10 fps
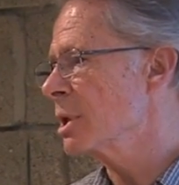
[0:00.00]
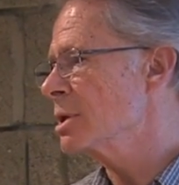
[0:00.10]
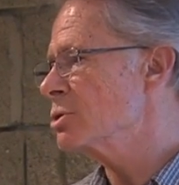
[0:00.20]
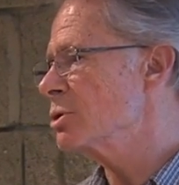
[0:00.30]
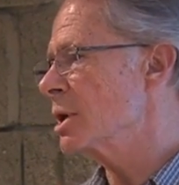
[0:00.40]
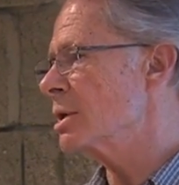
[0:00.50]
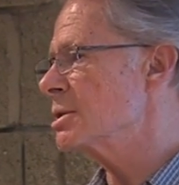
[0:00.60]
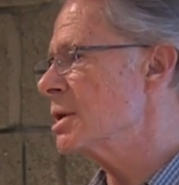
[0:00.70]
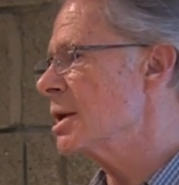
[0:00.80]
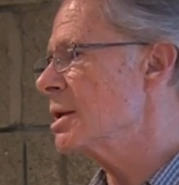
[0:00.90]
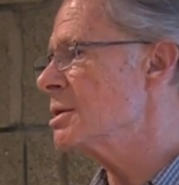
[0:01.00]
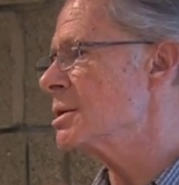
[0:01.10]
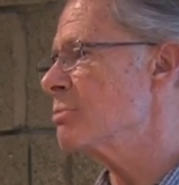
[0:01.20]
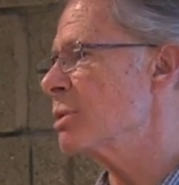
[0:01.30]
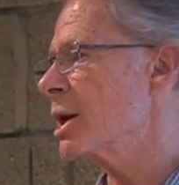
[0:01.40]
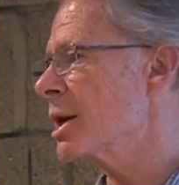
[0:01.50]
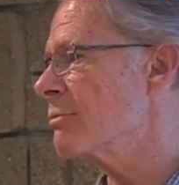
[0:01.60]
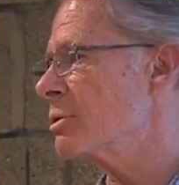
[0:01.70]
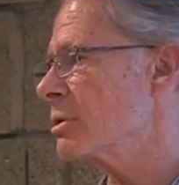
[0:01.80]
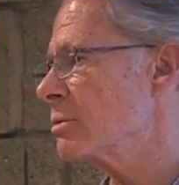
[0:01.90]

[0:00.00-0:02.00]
So you get a change in behavior.